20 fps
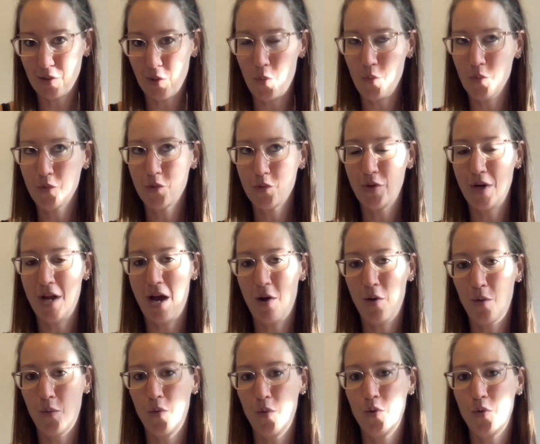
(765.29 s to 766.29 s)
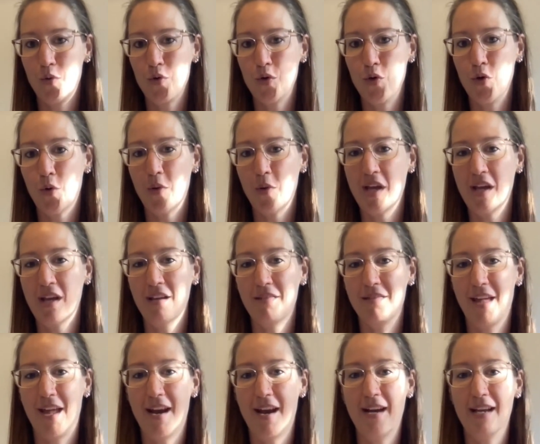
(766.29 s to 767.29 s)
So also now
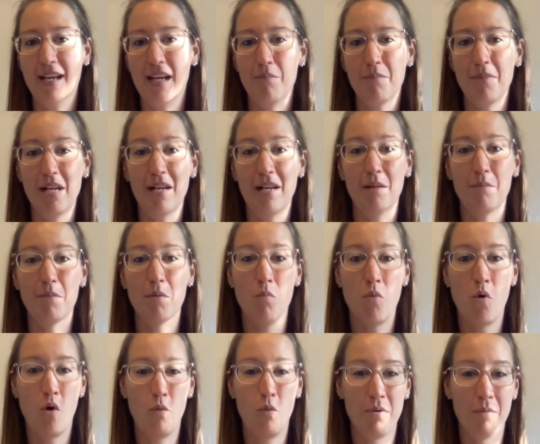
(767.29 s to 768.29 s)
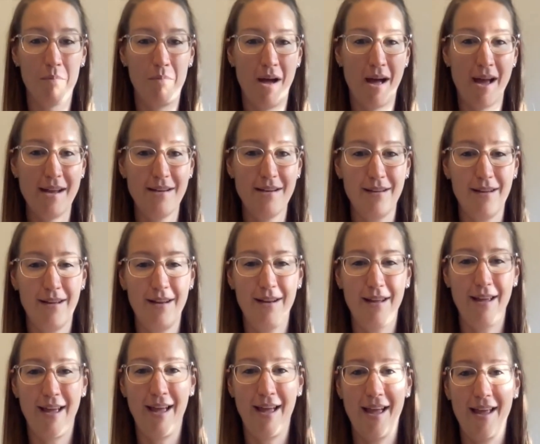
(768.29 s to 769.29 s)
knowing that I can be a little bit more open
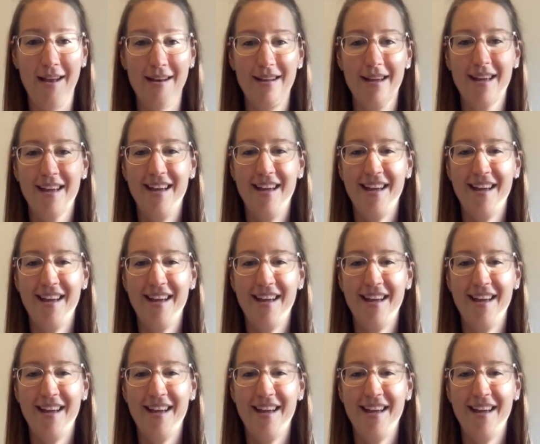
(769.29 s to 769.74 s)
minded and